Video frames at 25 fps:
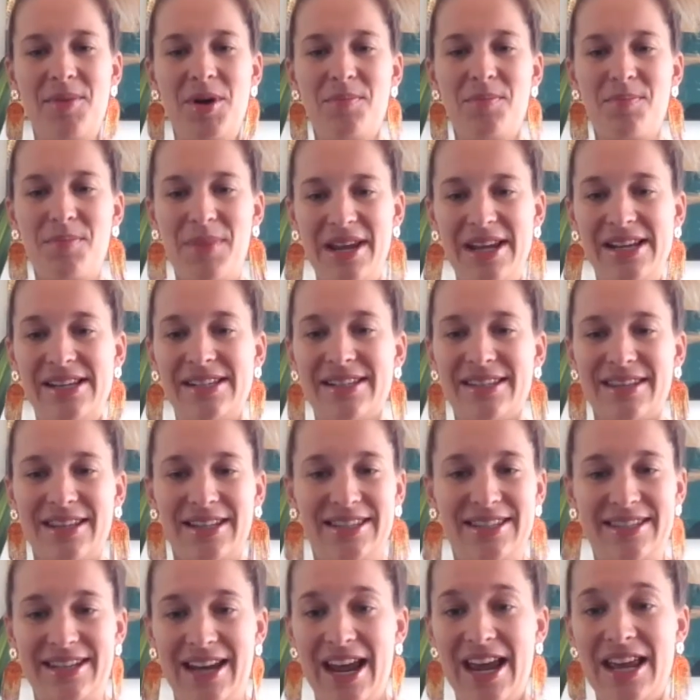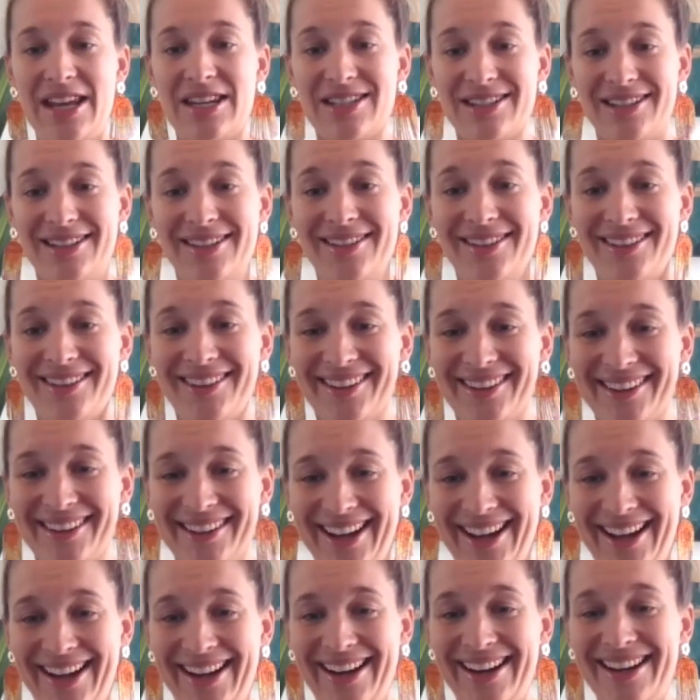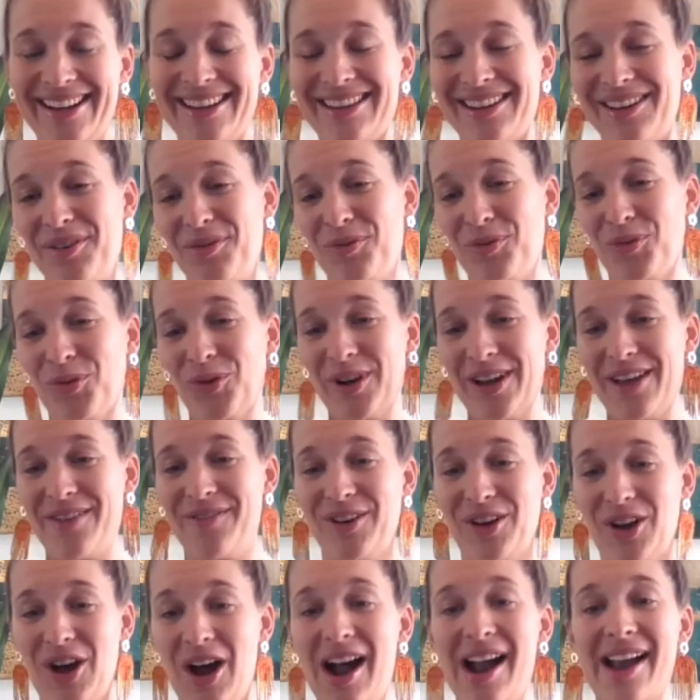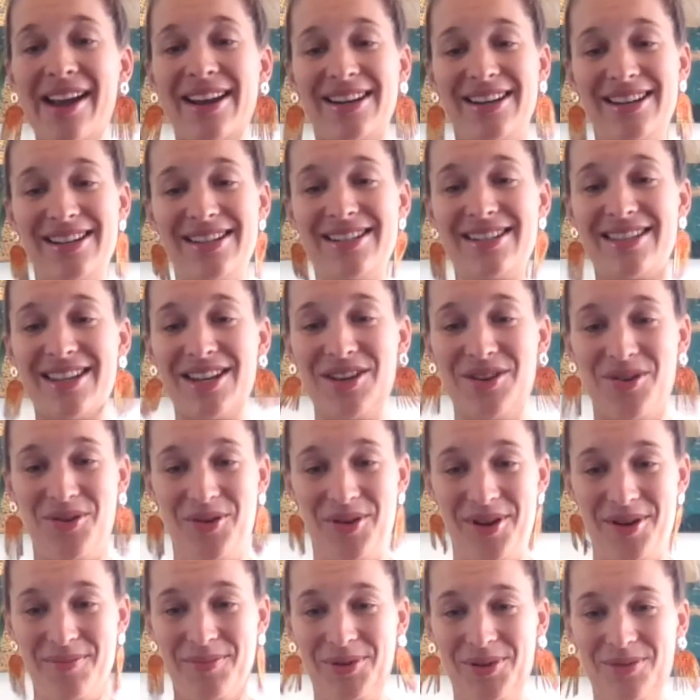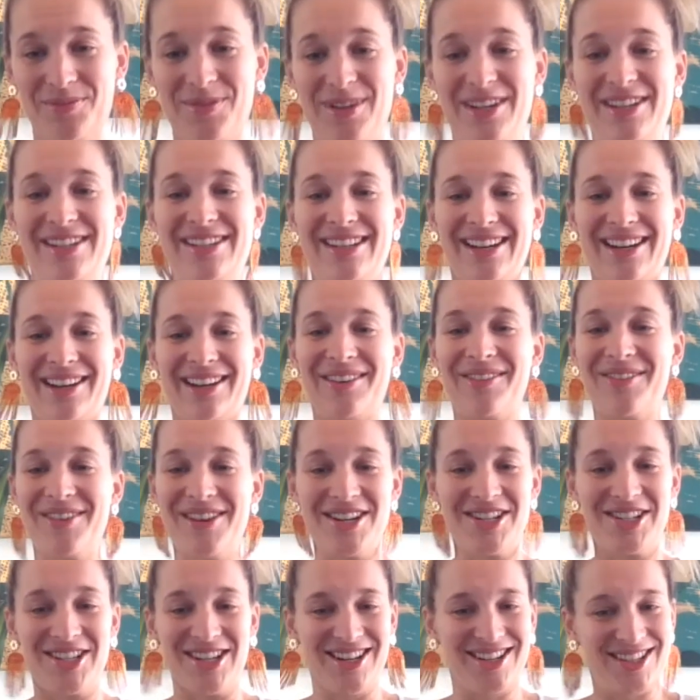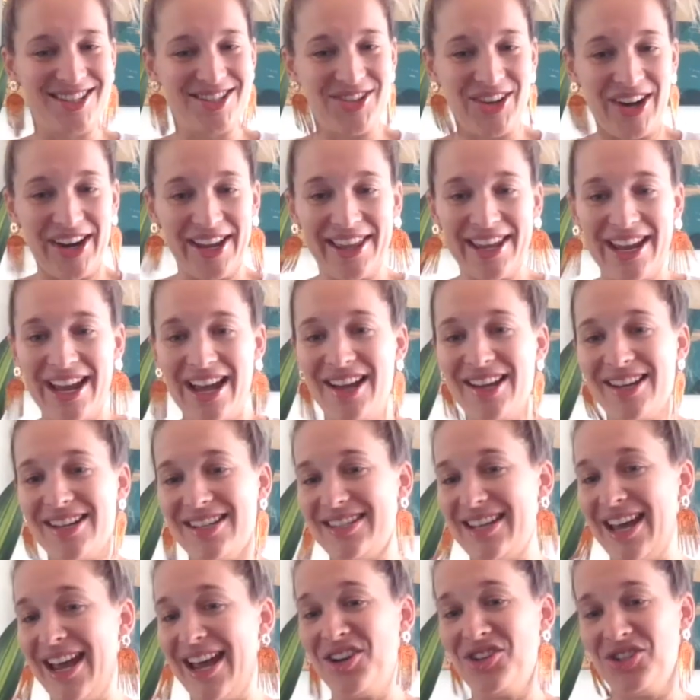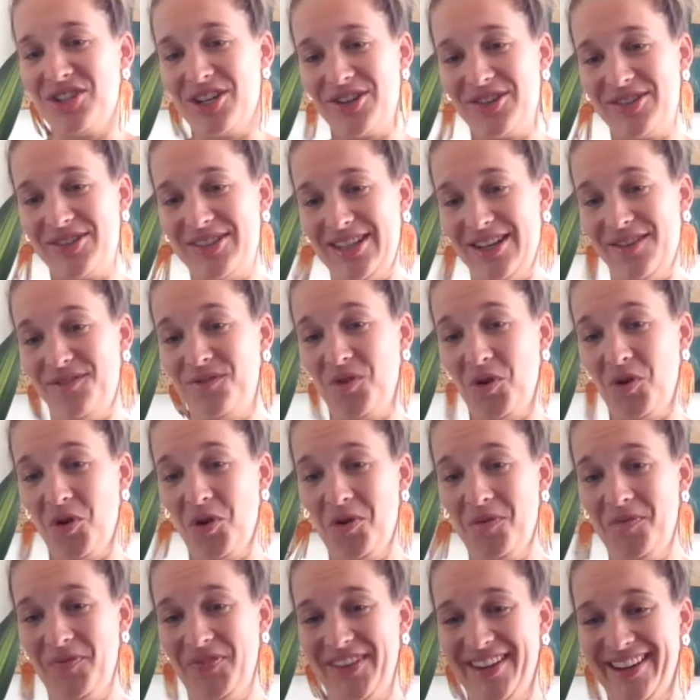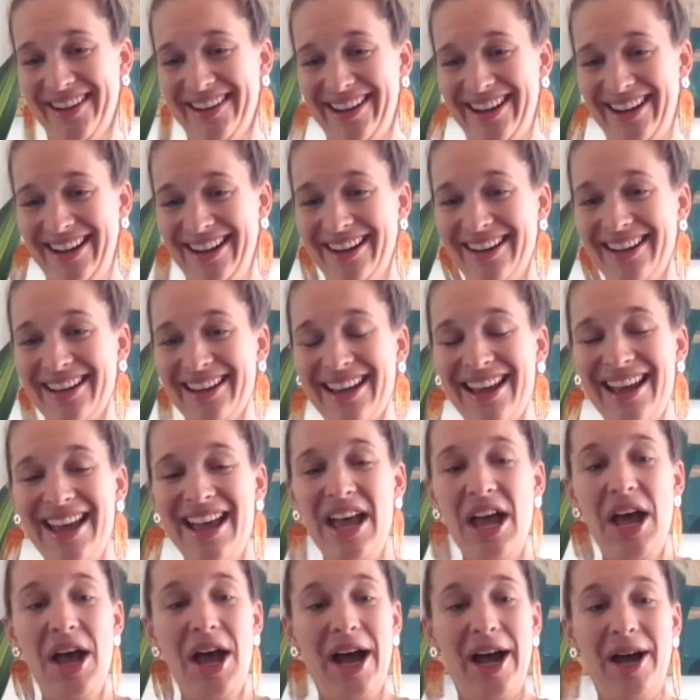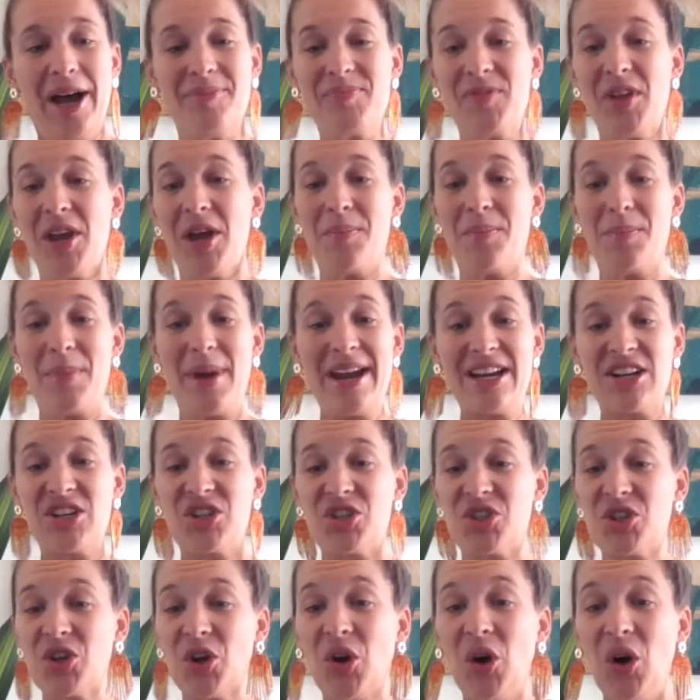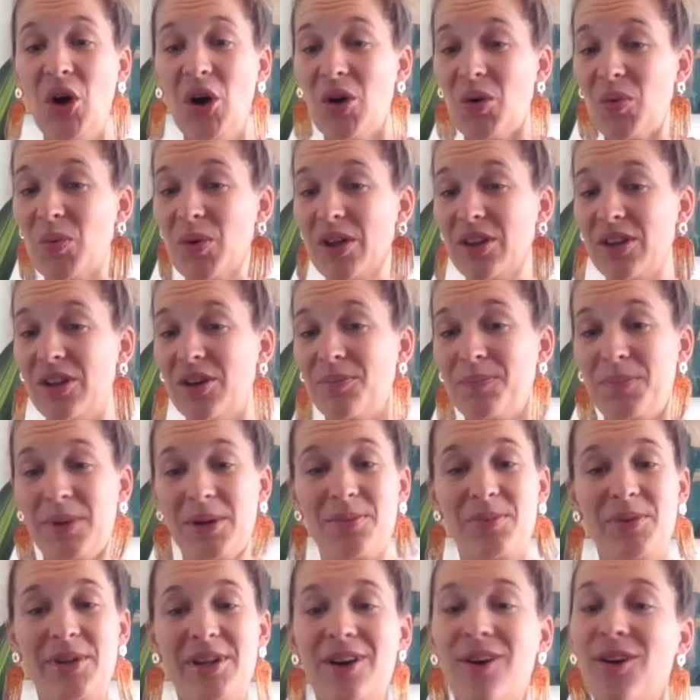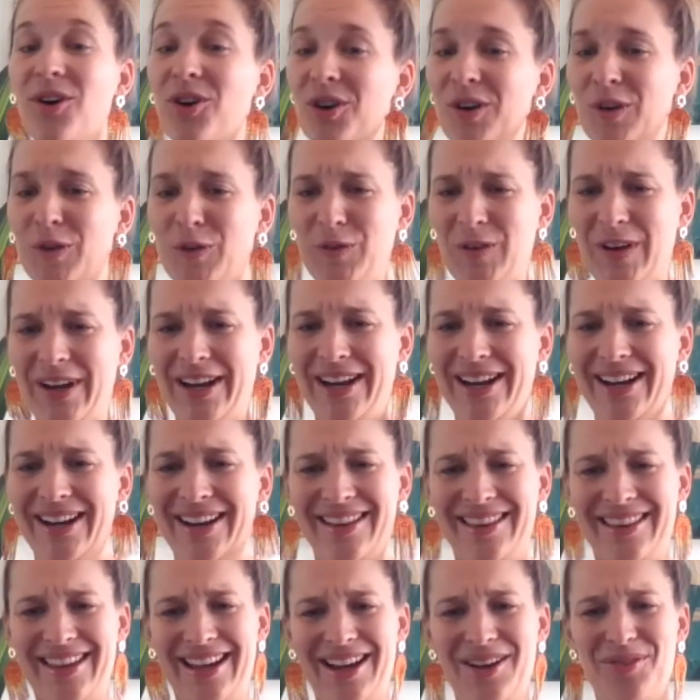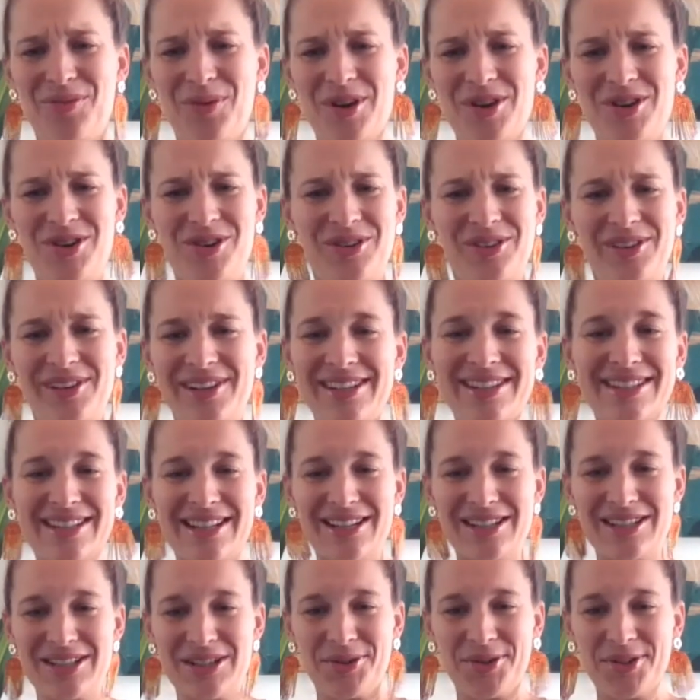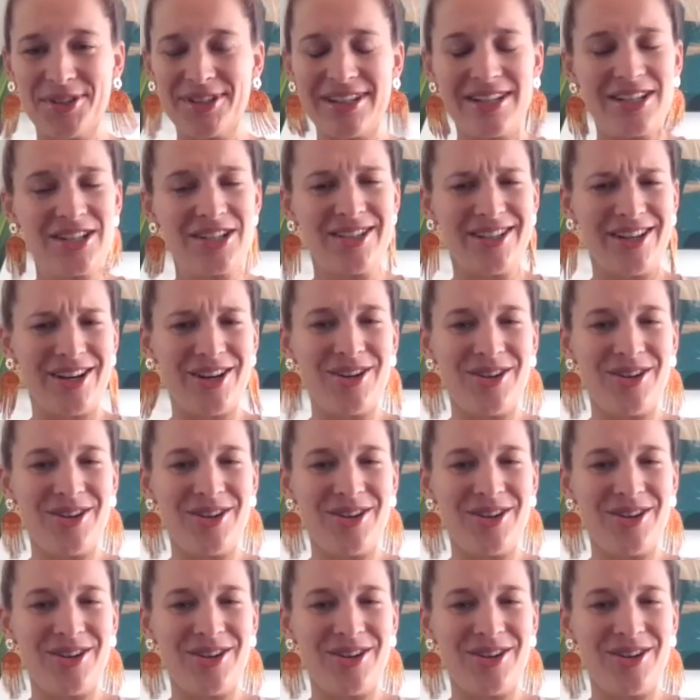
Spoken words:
meets the standard, okay, of whatever guide it is that you're implementing, which in Australia is AGLC 4, okay? Make sure with your bibliography that when you're listing sources, you